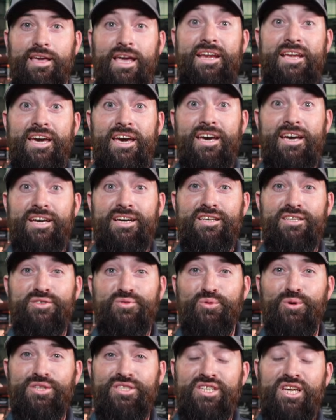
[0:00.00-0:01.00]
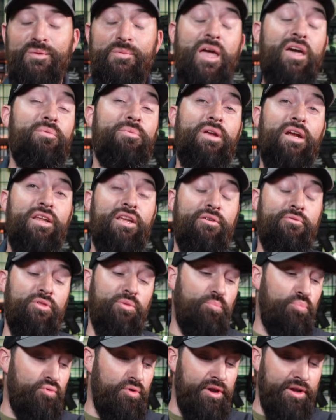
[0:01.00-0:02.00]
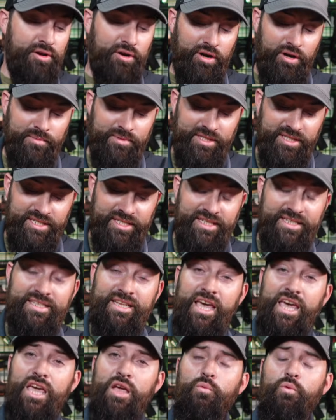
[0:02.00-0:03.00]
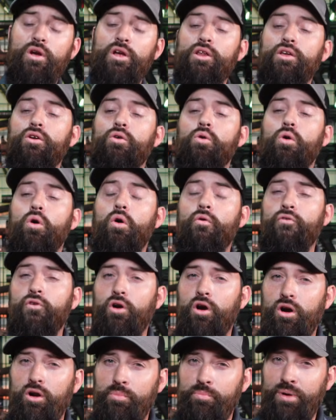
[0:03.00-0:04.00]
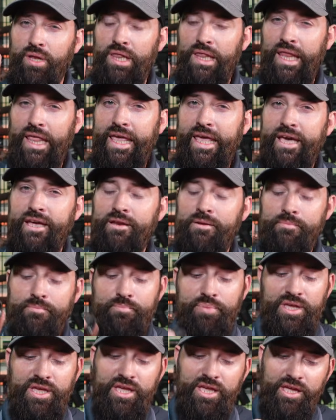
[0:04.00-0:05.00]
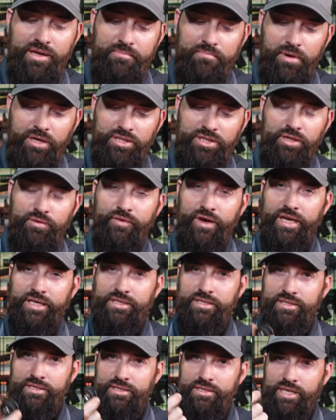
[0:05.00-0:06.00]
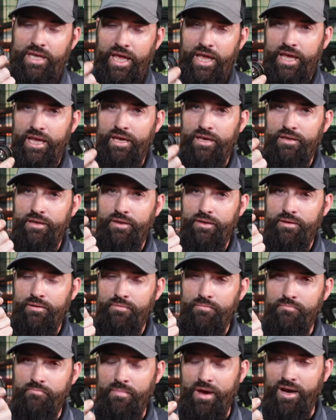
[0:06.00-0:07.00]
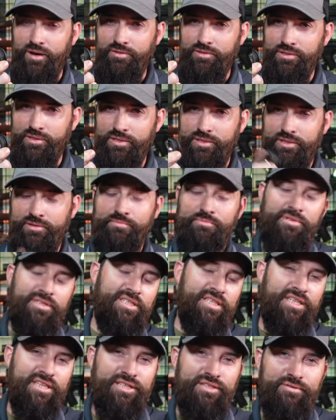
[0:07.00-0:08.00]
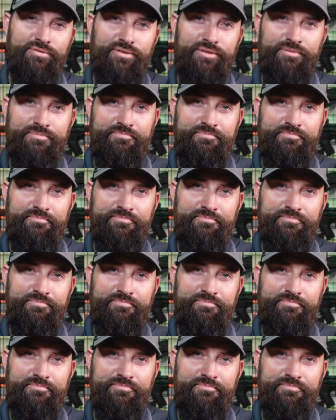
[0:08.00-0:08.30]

Hey guys, what's up? Caleb down here with Breek Arms, and today we're going to go over our Plan B muzzle devices and mounts. Let's get into it.